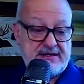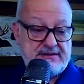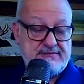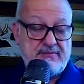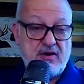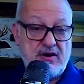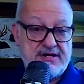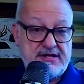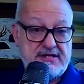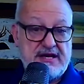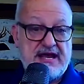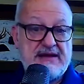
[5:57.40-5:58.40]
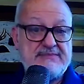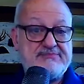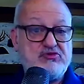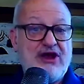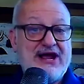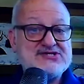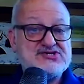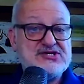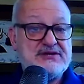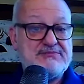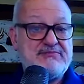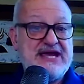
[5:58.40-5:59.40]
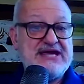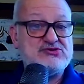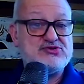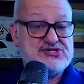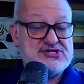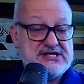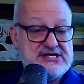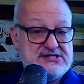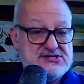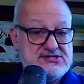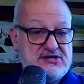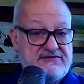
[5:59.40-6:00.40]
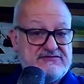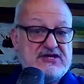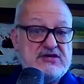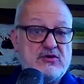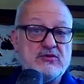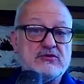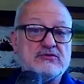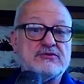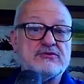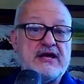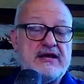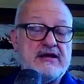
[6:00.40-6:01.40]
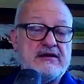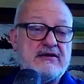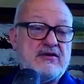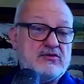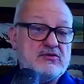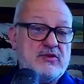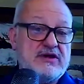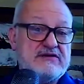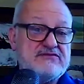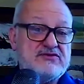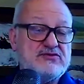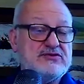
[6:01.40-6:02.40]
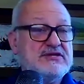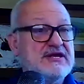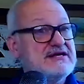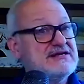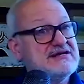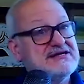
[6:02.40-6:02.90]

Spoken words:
market and pricing matrices of the old way of doing that.